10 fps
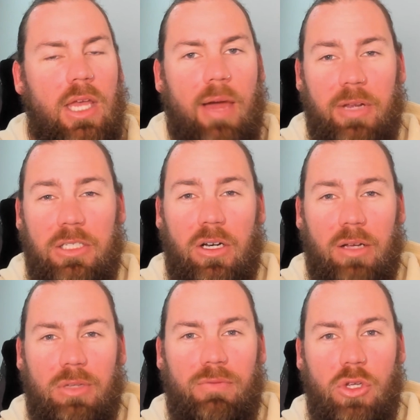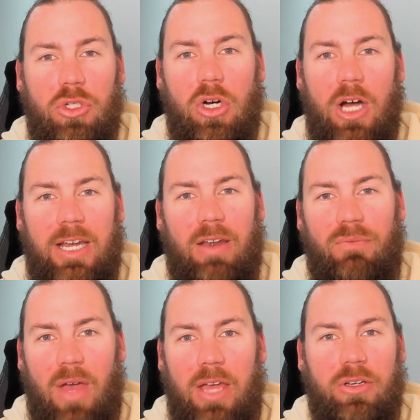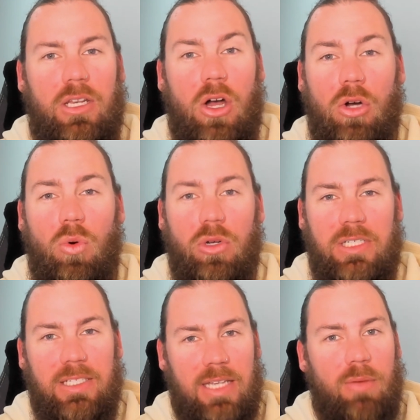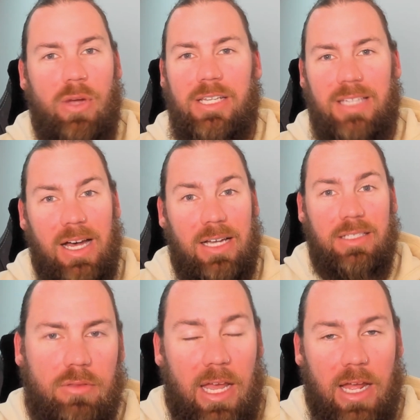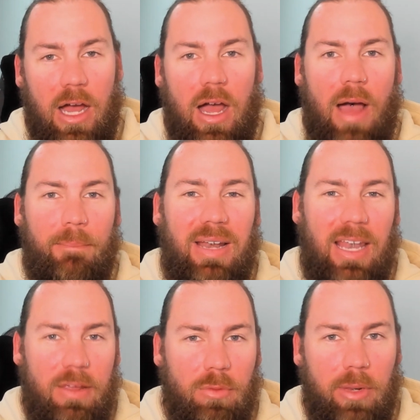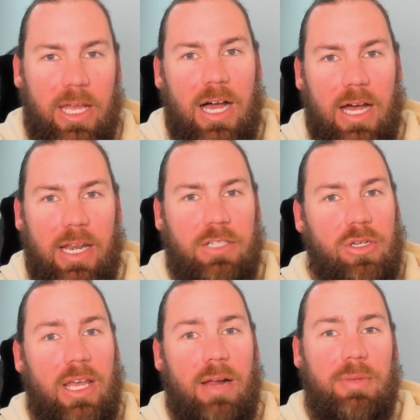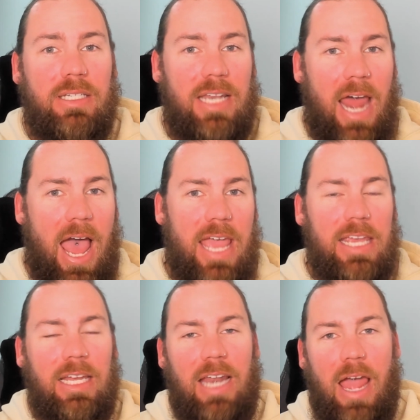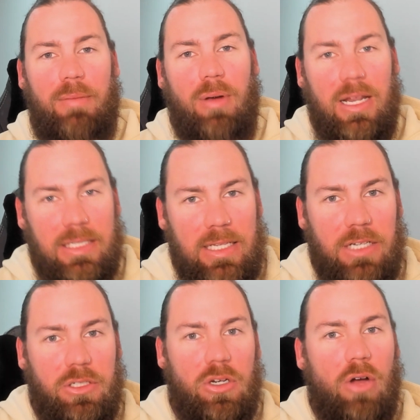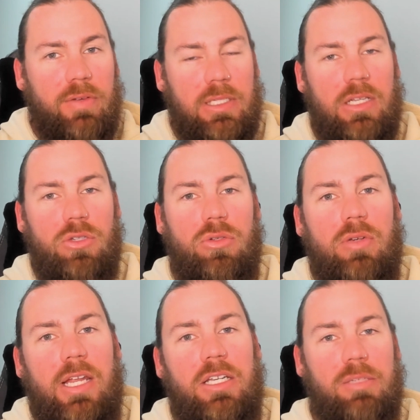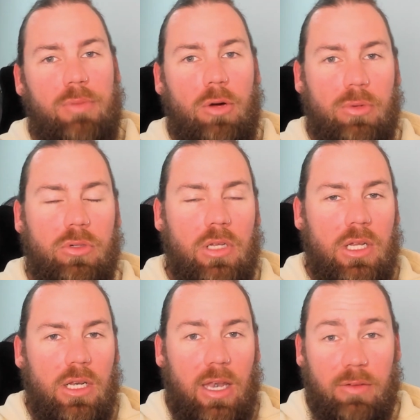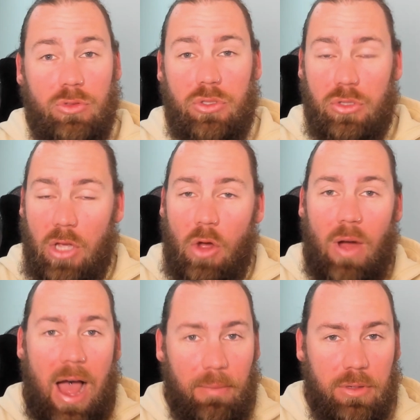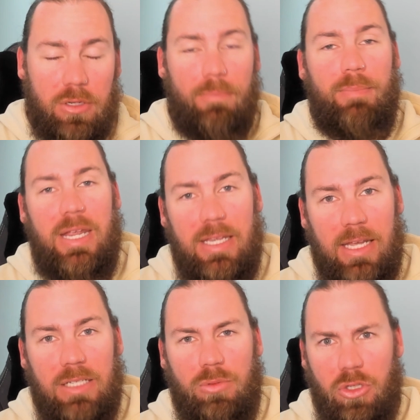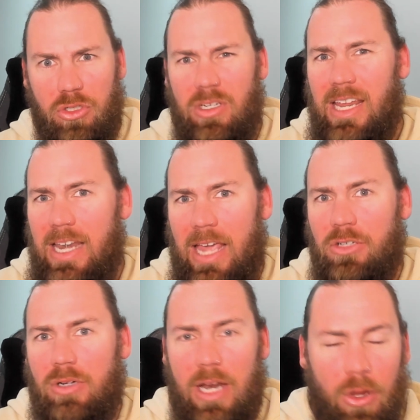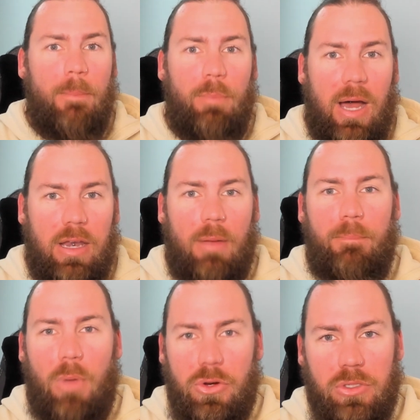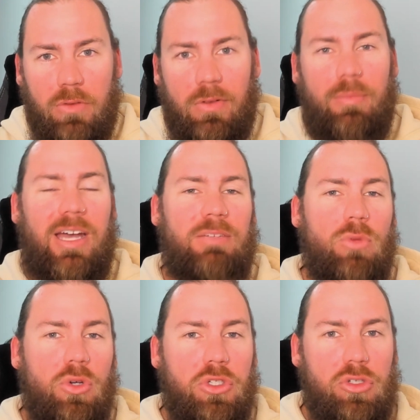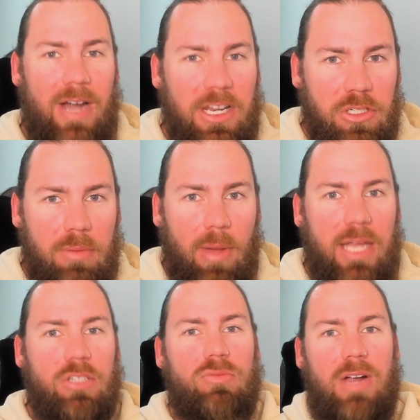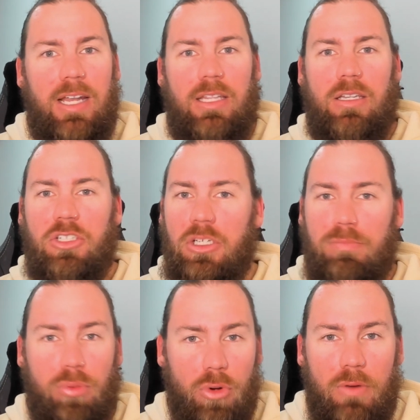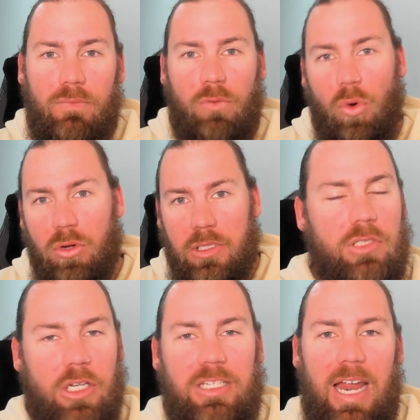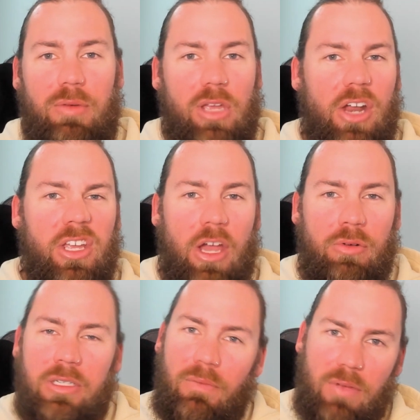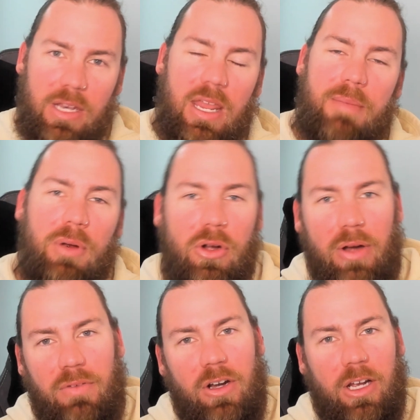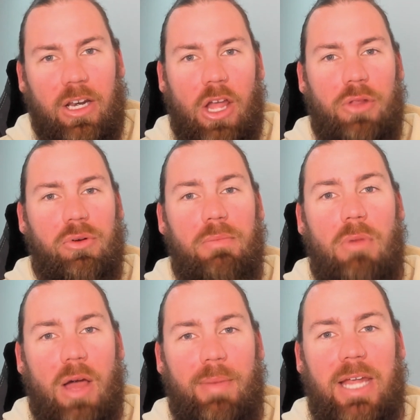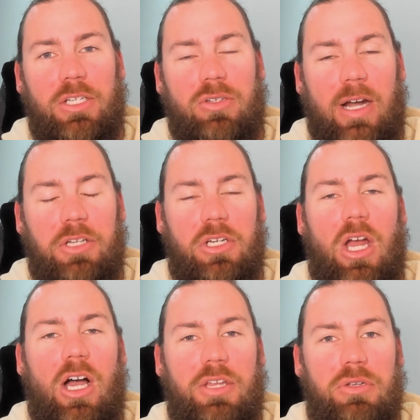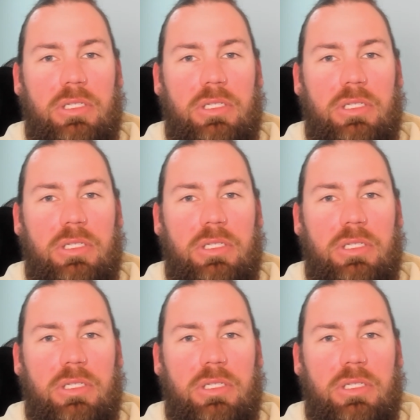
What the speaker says: How many times have you tried and failed at the Hogwarts exam week tasks? They are unbelievably hard as you get up into the A and A plus section. Obviously you do need your spellbook levels to go up to beat these because you need extra health, but most of them are more strategy based rather than just brute force. So today we're going to go and defeat the Hippogriff, and I'm going to go through my main strategy I use